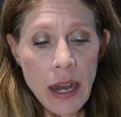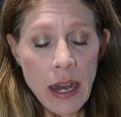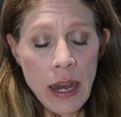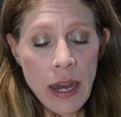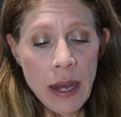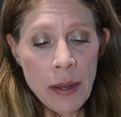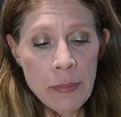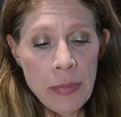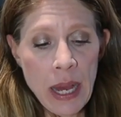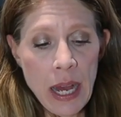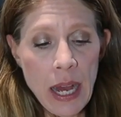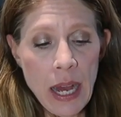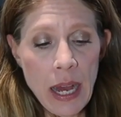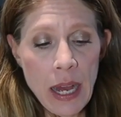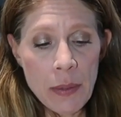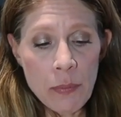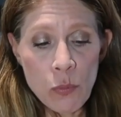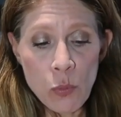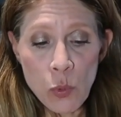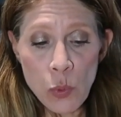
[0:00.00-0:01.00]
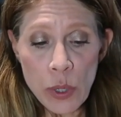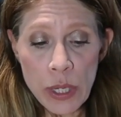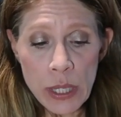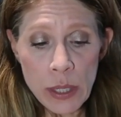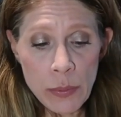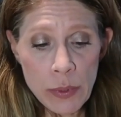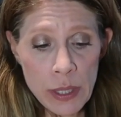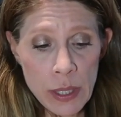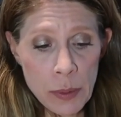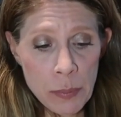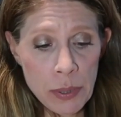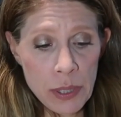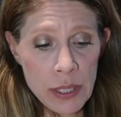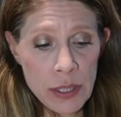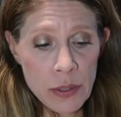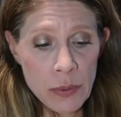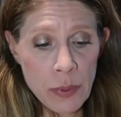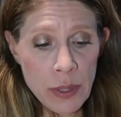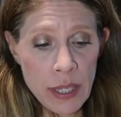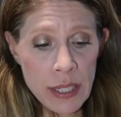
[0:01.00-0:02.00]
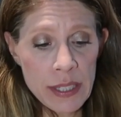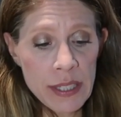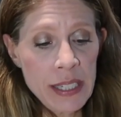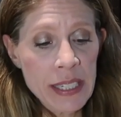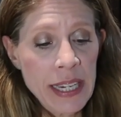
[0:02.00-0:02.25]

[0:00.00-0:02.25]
I'm really, really pleased with this